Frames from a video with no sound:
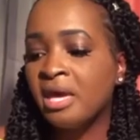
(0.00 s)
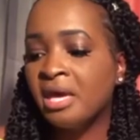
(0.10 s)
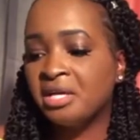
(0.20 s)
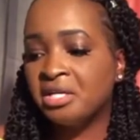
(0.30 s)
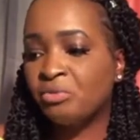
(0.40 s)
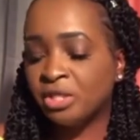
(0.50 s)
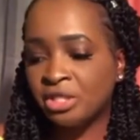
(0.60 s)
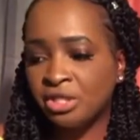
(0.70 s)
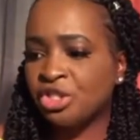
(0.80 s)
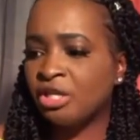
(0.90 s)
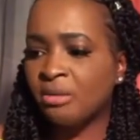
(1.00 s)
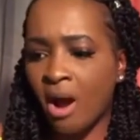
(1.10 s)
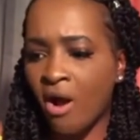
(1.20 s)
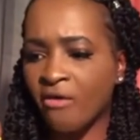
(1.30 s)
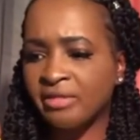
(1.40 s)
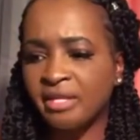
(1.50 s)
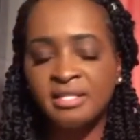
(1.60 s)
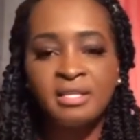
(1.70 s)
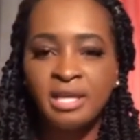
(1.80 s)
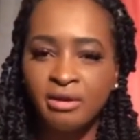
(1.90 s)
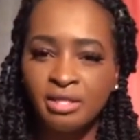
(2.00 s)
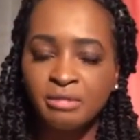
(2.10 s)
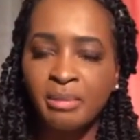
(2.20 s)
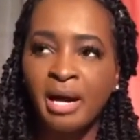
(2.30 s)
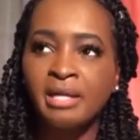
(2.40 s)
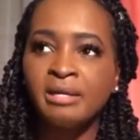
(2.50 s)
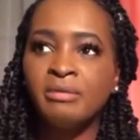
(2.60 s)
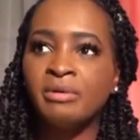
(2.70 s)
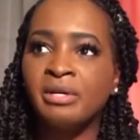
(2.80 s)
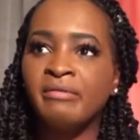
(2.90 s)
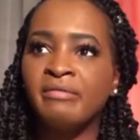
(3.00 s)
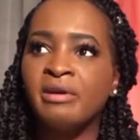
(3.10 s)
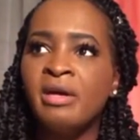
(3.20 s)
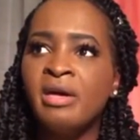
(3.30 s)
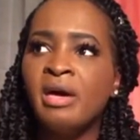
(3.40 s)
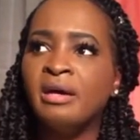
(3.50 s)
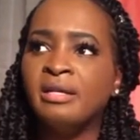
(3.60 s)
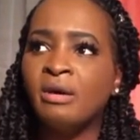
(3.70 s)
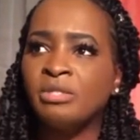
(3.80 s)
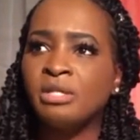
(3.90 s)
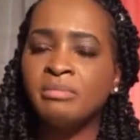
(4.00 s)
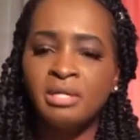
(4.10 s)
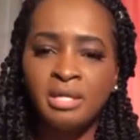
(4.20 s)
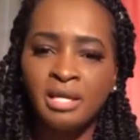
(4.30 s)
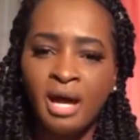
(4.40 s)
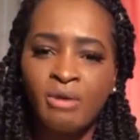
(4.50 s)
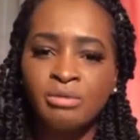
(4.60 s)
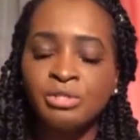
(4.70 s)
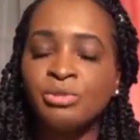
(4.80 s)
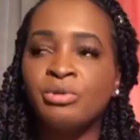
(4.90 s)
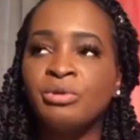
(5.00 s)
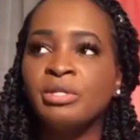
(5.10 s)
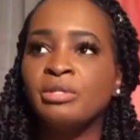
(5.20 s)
He went to the gym often. He took care of his body or whatever, and that was something that I was doing,